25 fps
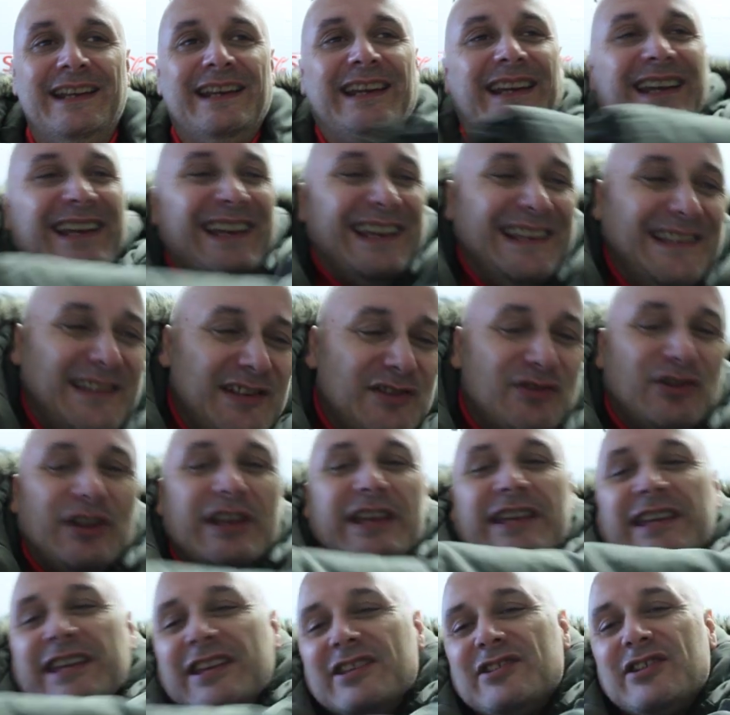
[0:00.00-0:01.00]
He's a
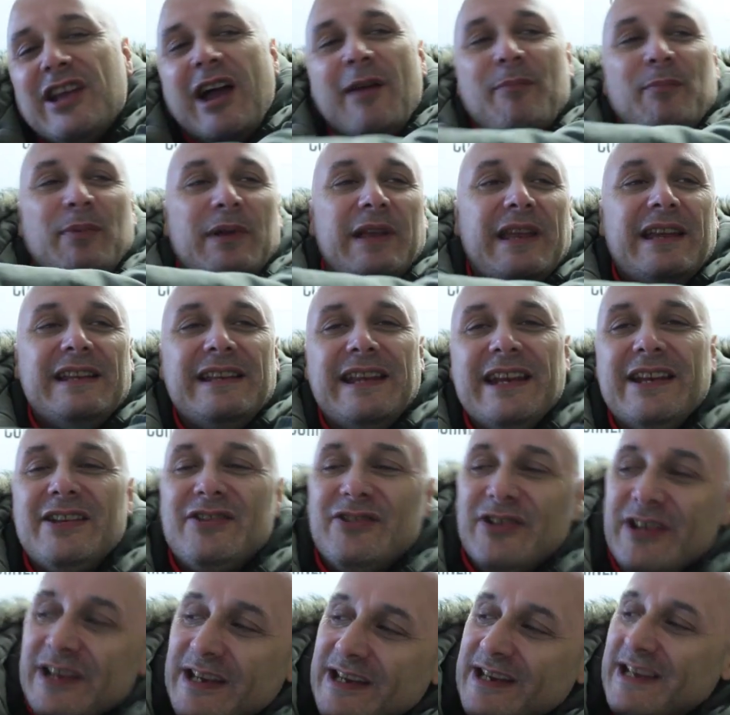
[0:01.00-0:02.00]
cheeky chappy, isn't he?
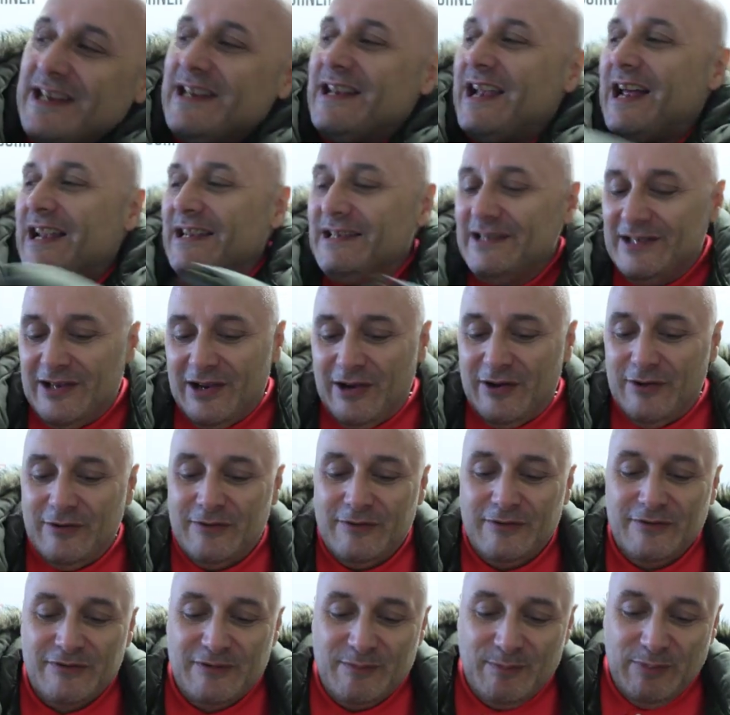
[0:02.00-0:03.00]
Cheeky
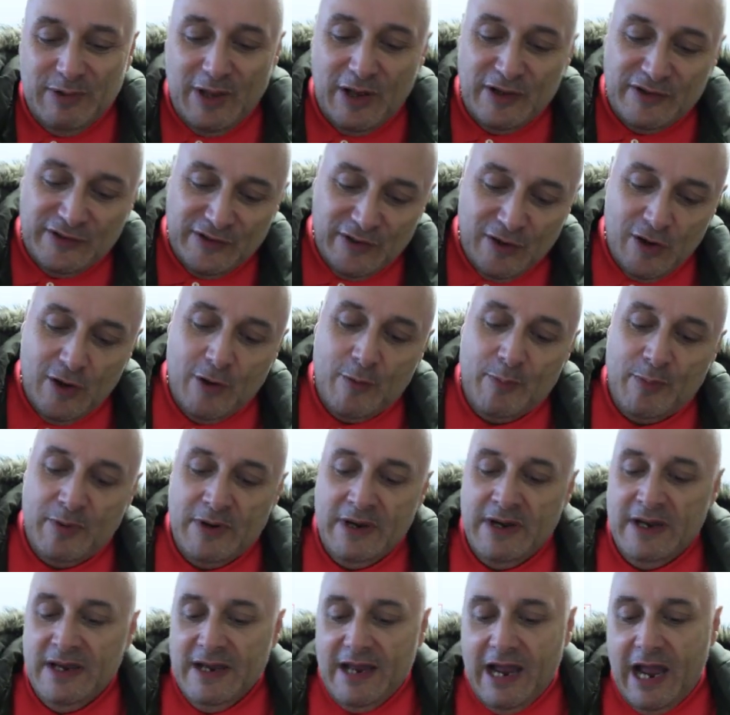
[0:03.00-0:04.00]
Nando's, plot up,
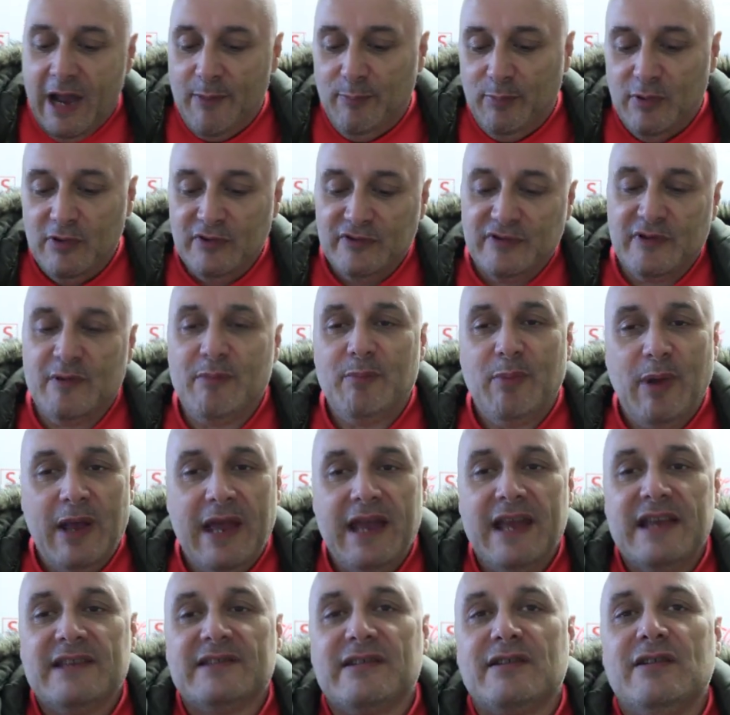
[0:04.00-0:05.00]
apples and
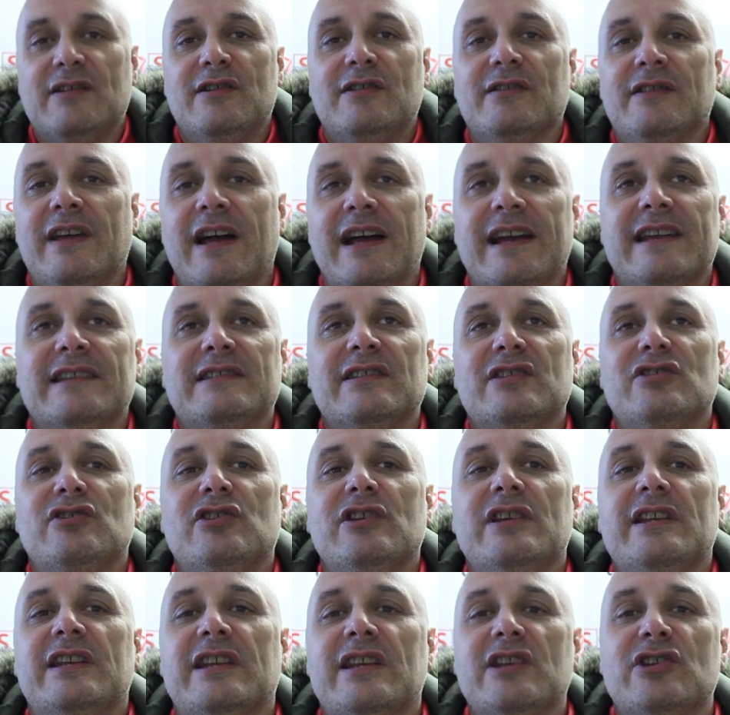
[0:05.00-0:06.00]
pears and all that. He's a
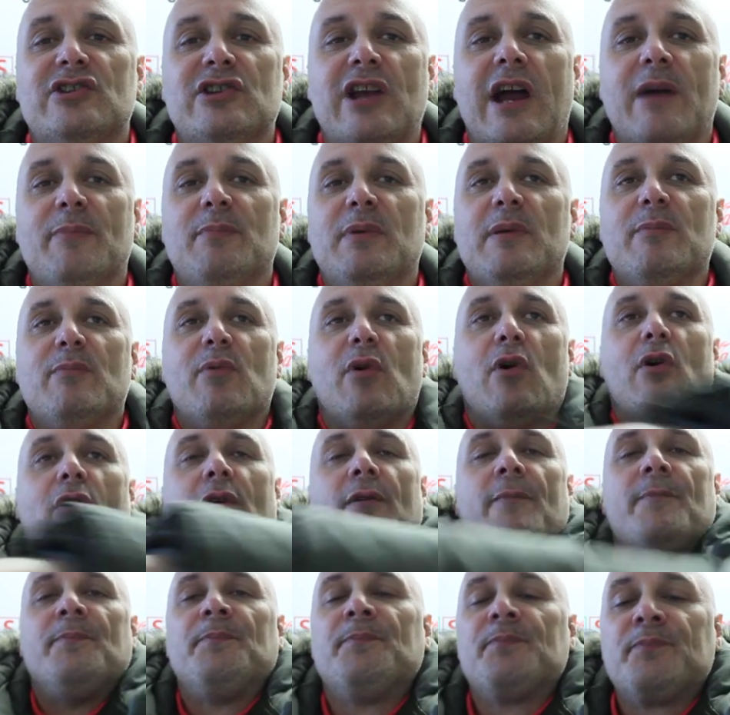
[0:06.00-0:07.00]
cheeky chappy, but
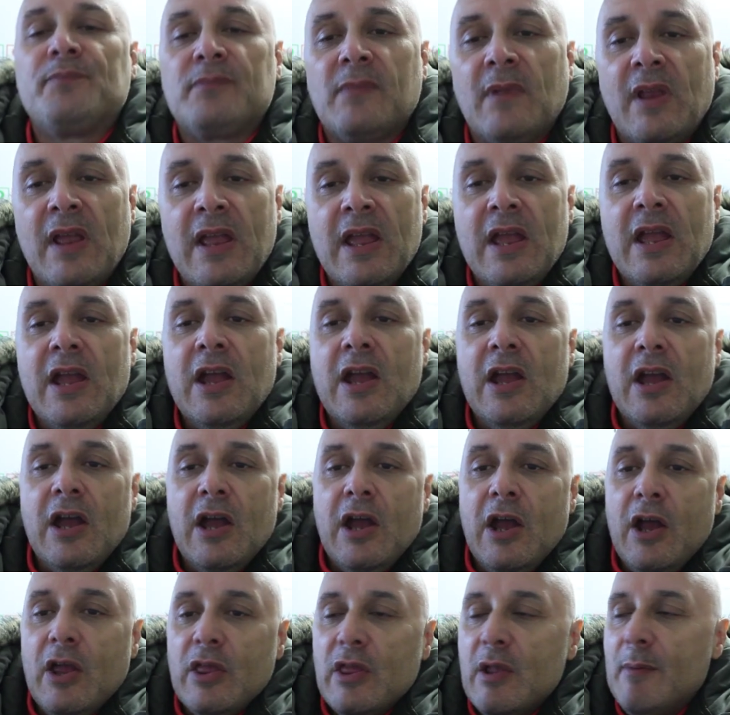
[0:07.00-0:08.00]

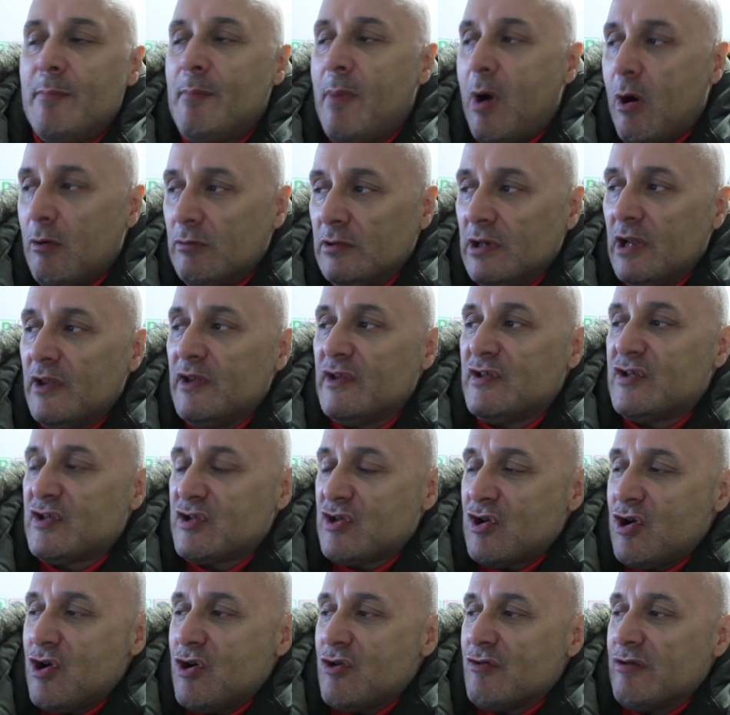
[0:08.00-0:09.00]
the moral of the
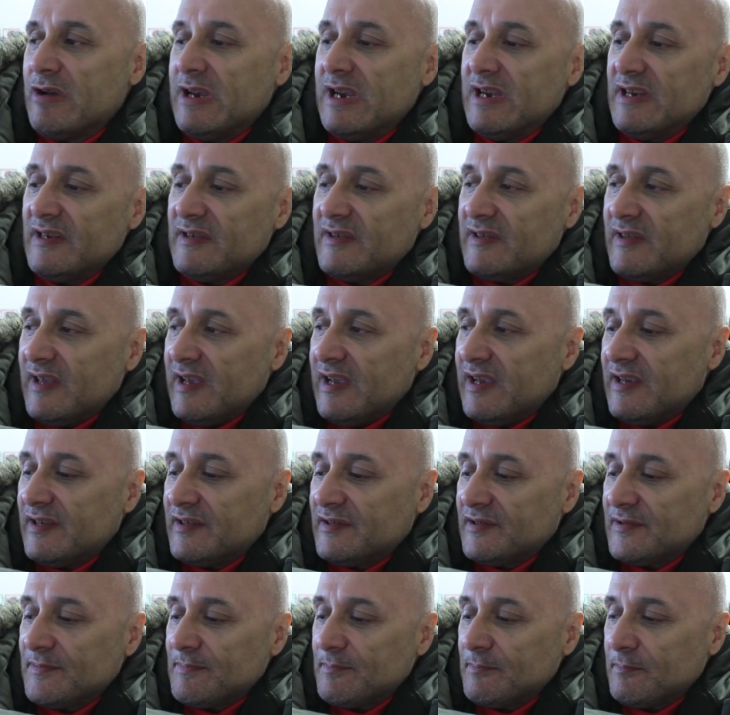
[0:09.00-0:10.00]
story is
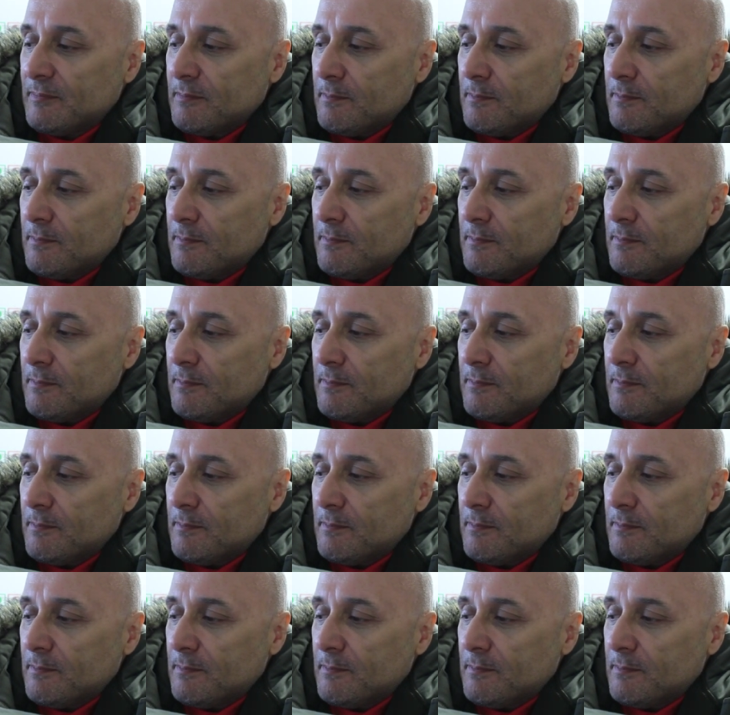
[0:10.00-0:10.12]
this